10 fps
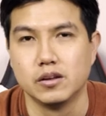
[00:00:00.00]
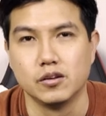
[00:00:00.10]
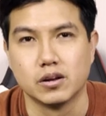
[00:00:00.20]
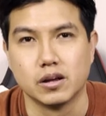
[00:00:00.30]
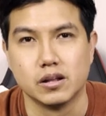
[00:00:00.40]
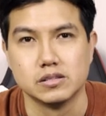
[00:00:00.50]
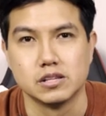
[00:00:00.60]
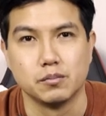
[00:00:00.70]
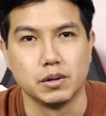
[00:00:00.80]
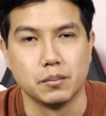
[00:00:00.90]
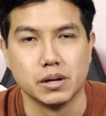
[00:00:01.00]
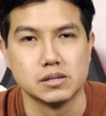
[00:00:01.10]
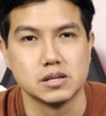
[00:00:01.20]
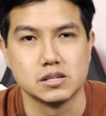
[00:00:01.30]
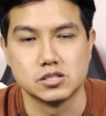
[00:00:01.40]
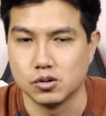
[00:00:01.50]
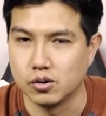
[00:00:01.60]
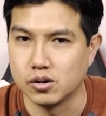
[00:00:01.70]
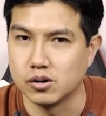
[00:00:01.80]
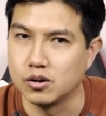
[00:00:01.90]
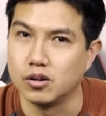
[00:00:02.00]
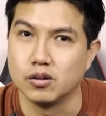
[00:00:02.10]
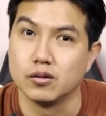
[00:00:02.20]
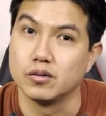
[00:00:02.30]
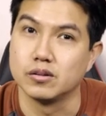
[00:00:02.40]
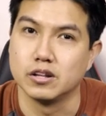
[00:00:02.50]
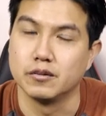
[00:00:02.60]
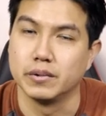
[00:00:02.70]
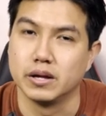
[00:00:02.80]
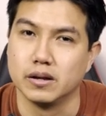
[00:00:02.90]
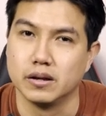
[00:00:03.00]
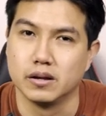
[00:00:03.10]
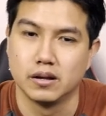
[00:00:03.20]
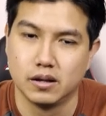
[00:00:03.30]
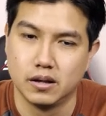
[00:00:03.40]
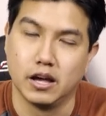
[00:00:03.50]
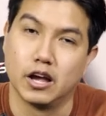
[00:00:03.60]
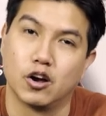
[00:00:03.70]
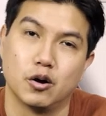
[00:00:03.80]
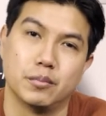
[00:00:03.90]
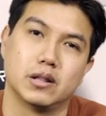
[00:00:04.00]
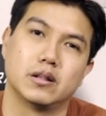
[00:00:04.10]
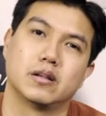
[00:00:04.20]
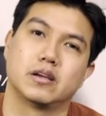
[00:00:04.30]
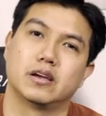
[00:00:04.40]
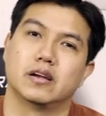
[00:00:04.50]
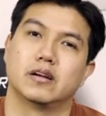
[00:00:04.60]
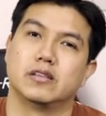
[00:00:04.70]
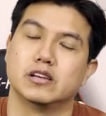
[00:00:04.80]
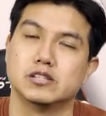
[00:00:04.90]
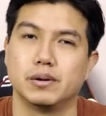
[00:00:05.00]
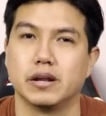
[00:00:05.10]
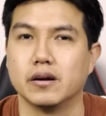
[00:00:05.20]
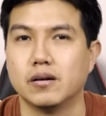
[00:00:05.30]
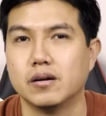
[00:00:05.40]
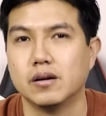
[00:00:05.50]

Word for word: You can send me a message or leave me a comment here on this video.